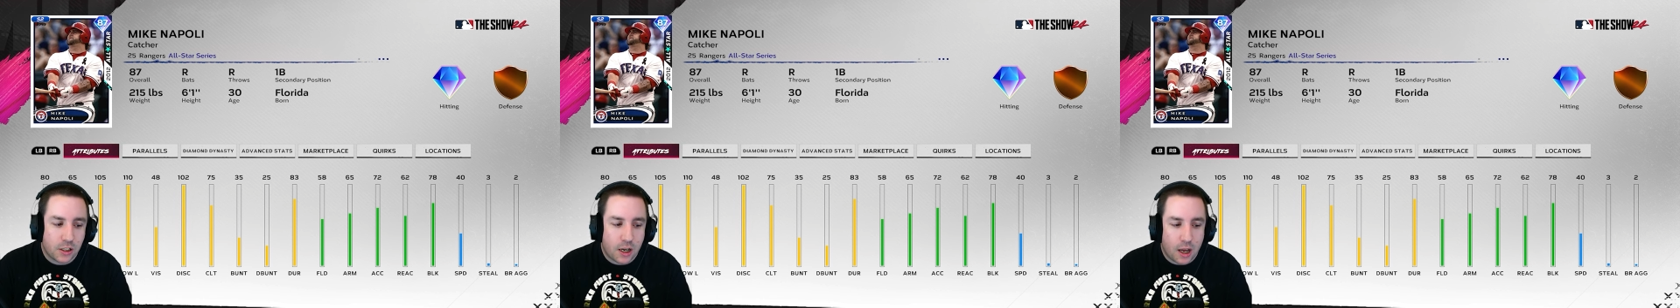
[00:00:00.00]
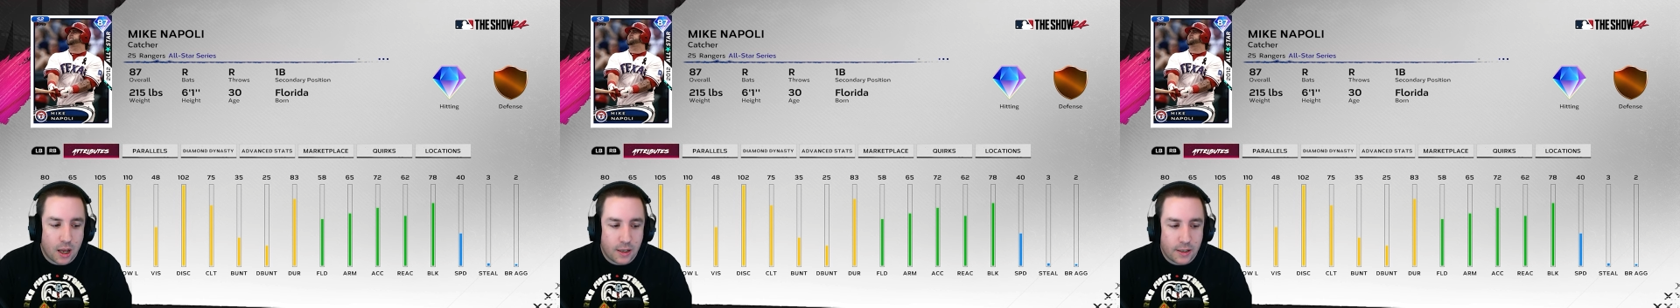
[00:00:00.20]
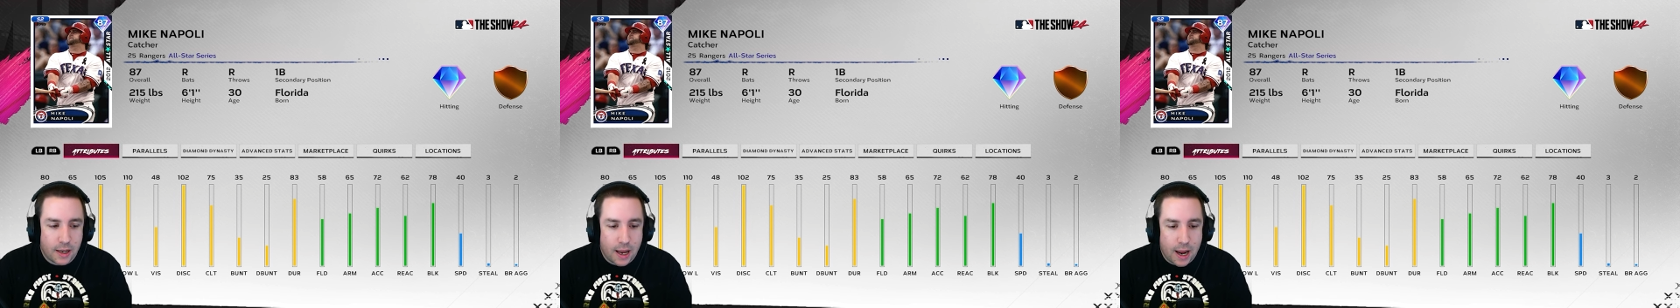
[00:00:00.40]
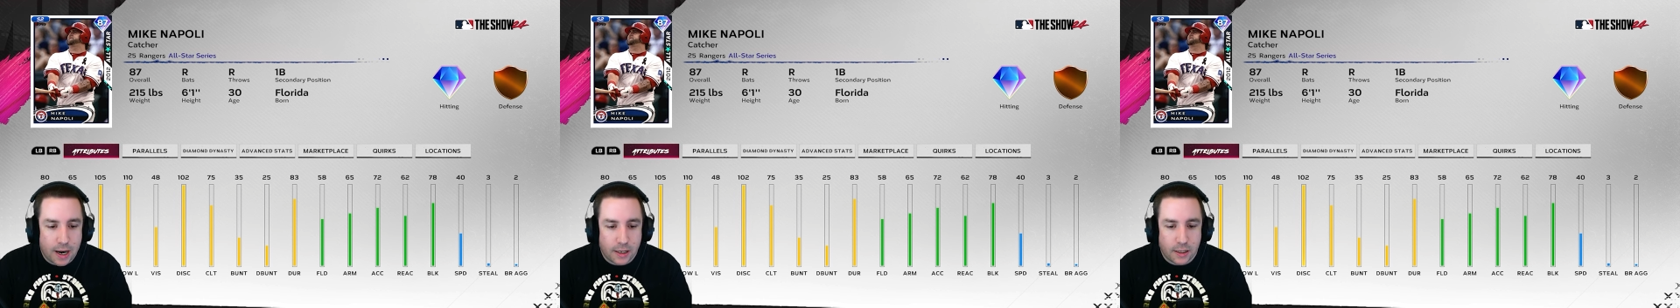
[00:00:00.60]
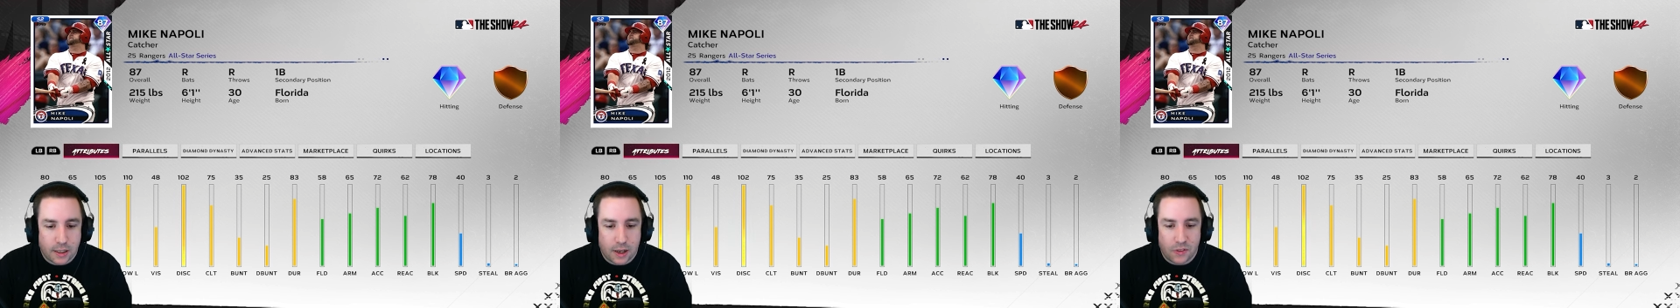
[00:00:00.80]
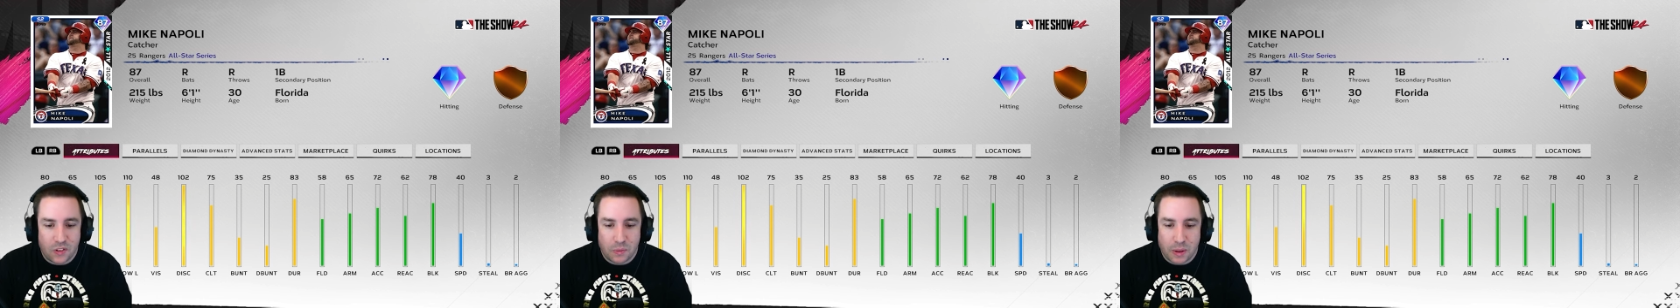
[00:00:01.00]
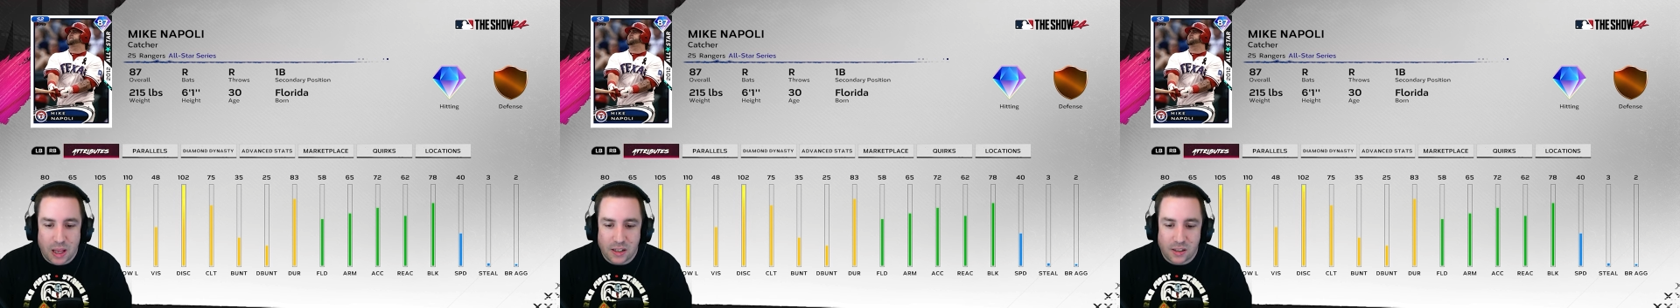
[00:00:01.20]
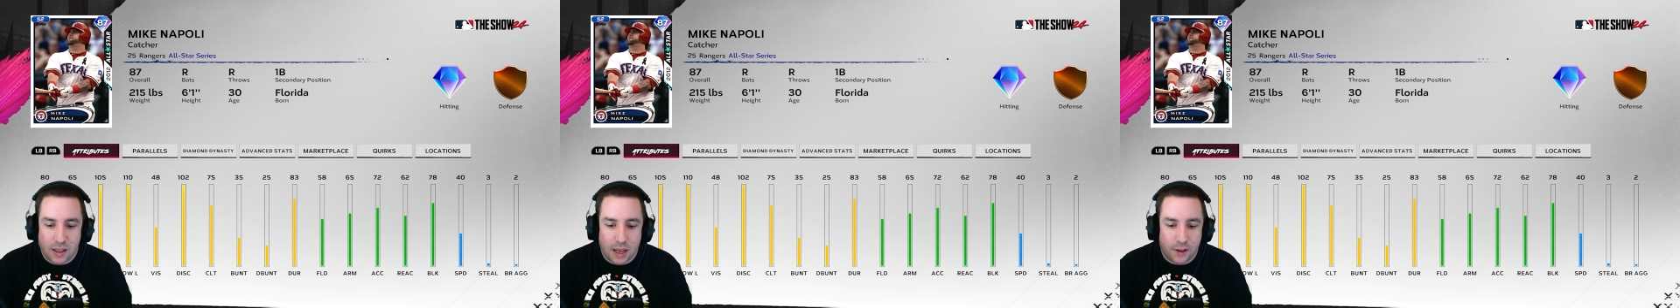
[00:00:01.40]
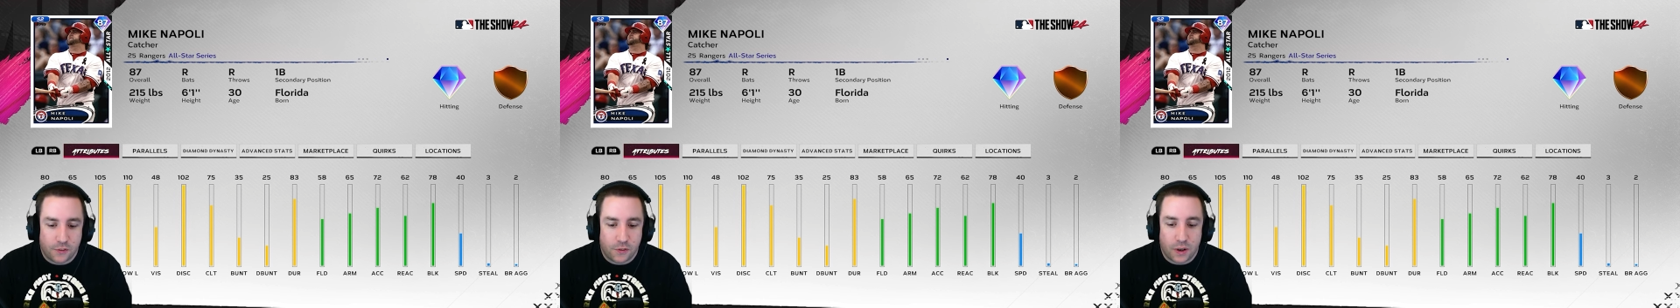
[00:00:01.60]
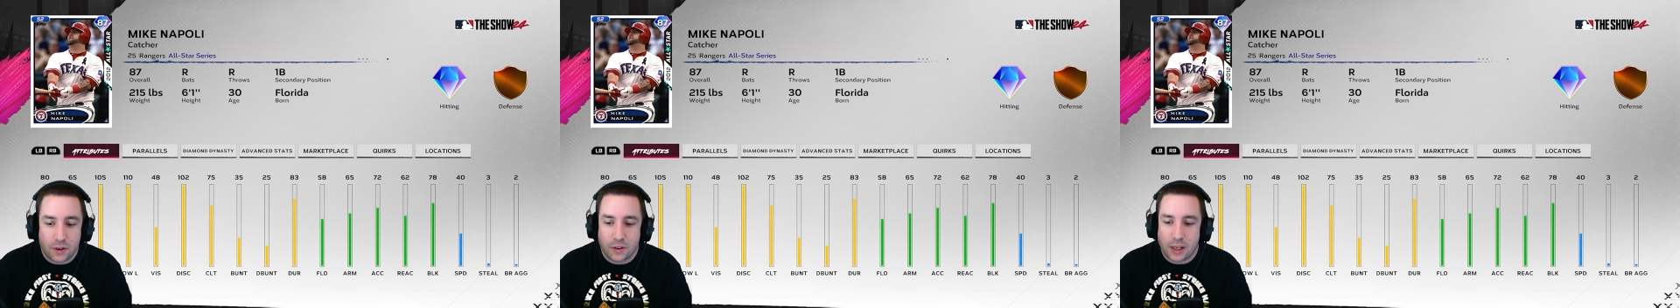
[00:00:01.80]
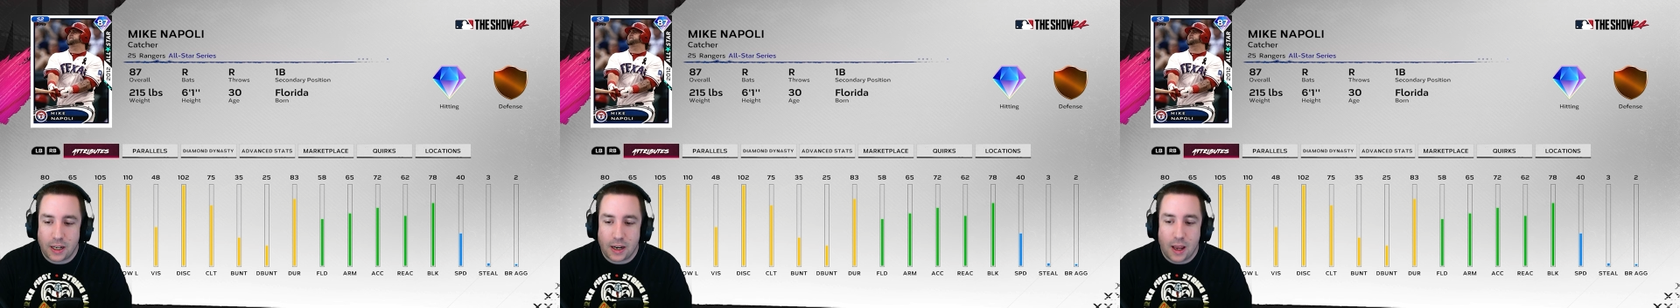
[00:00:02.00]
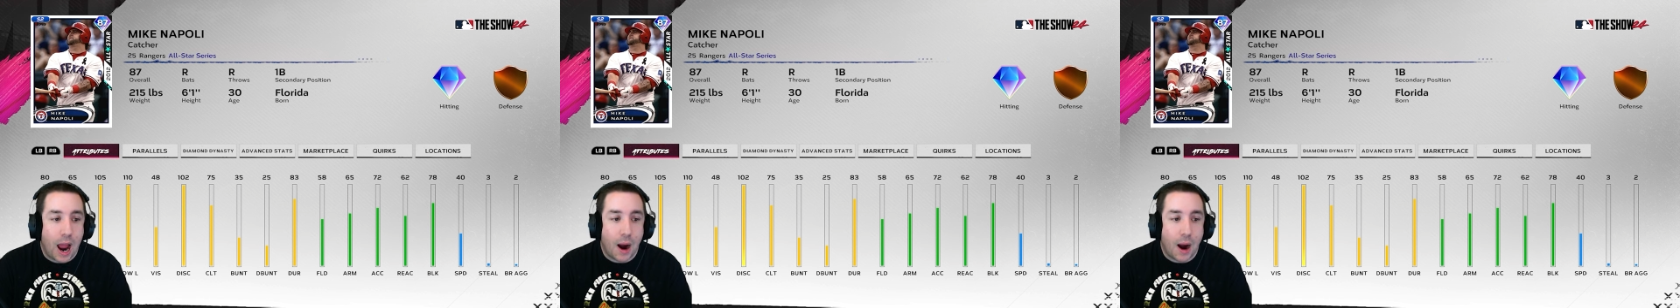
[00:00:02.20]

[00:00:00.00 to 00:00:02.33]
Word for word: contact, give him less like fielding.